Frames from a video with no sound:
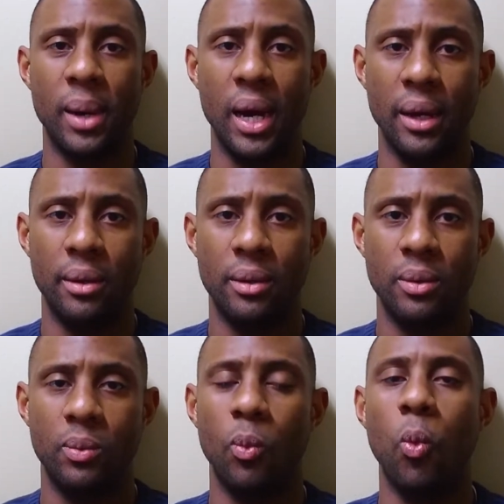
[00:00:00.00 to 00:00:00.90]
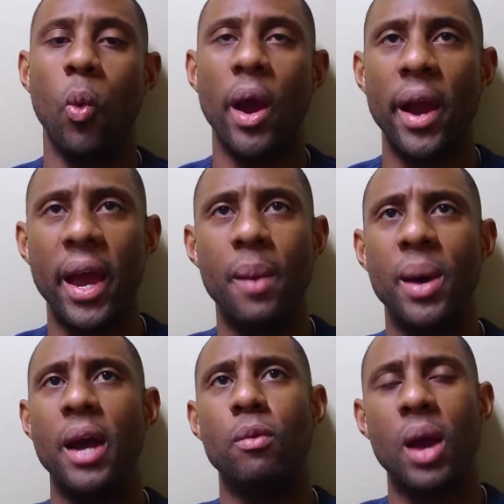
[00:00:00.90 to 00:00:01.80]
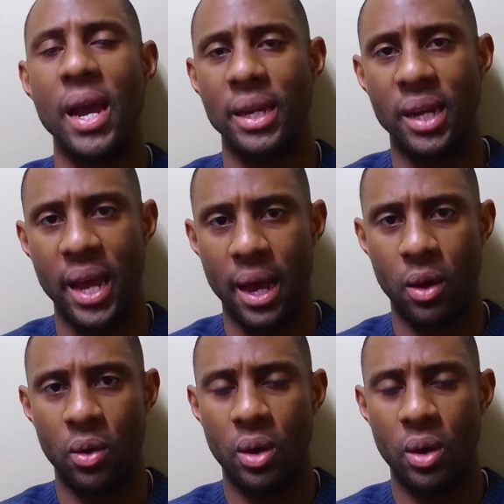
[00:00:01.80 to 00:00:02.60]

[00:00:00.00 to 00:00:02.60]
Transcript: I? Where am I right now?